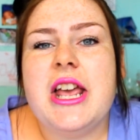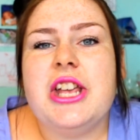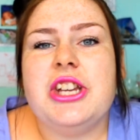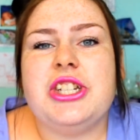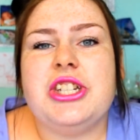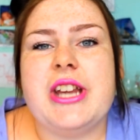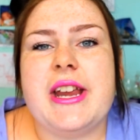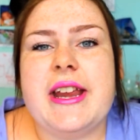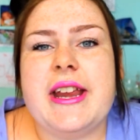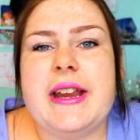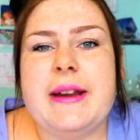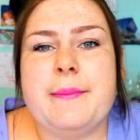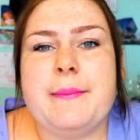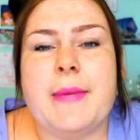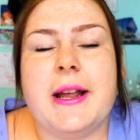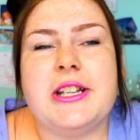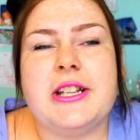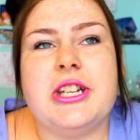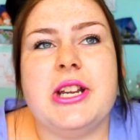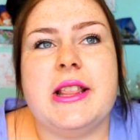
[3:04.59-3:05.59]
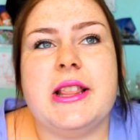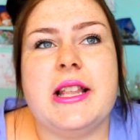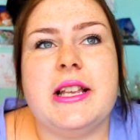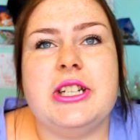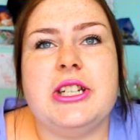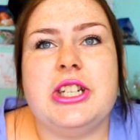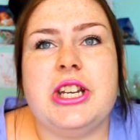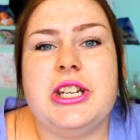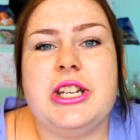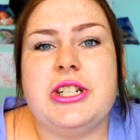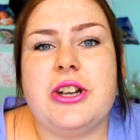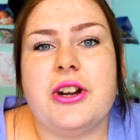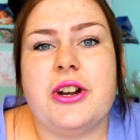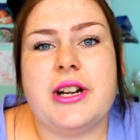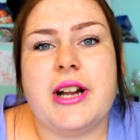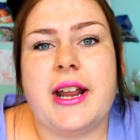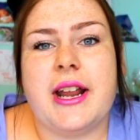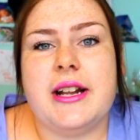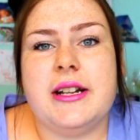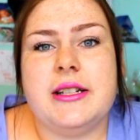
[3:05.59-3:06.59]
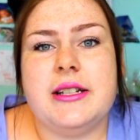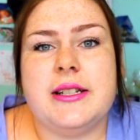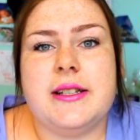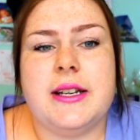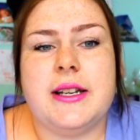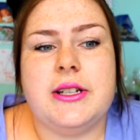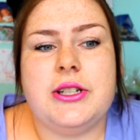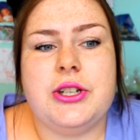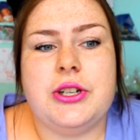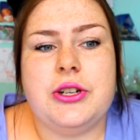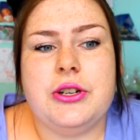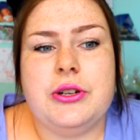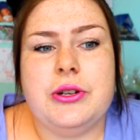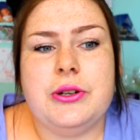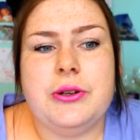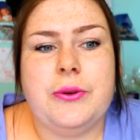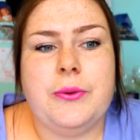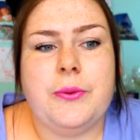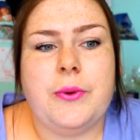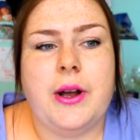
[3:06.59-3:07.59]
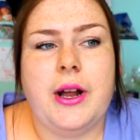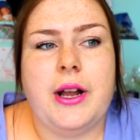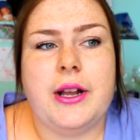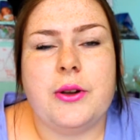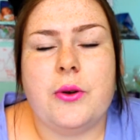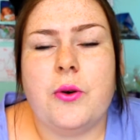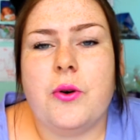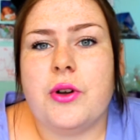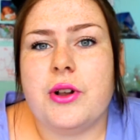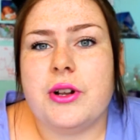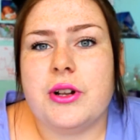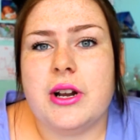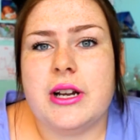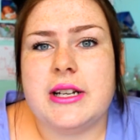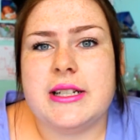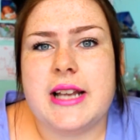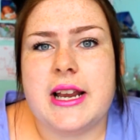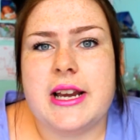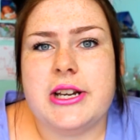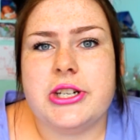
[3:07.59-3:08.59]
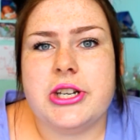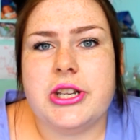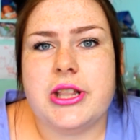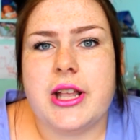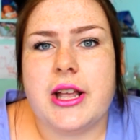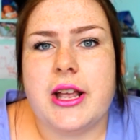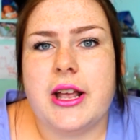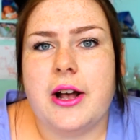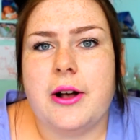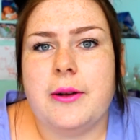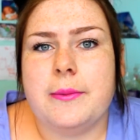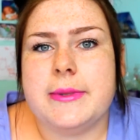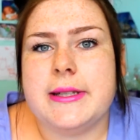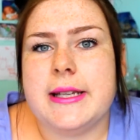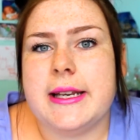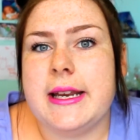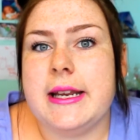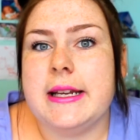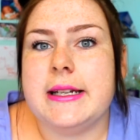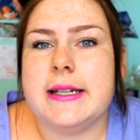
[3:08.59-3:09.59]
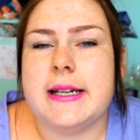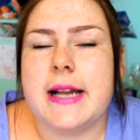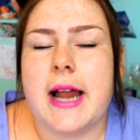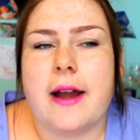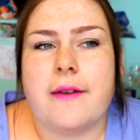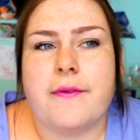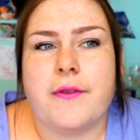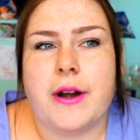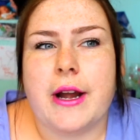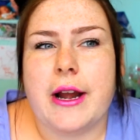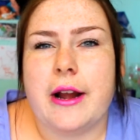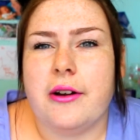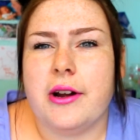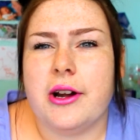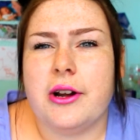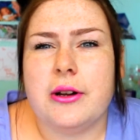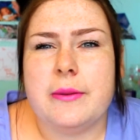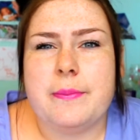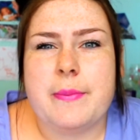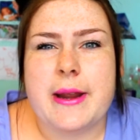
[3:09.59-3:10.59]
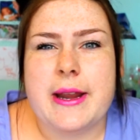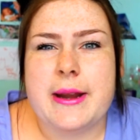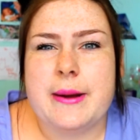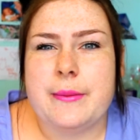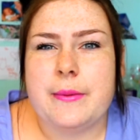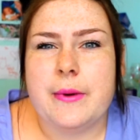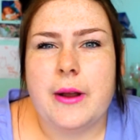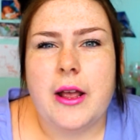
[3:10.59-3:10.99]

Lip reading: she mentioned that she donates to an organisation that helps the kids in Africa. It could be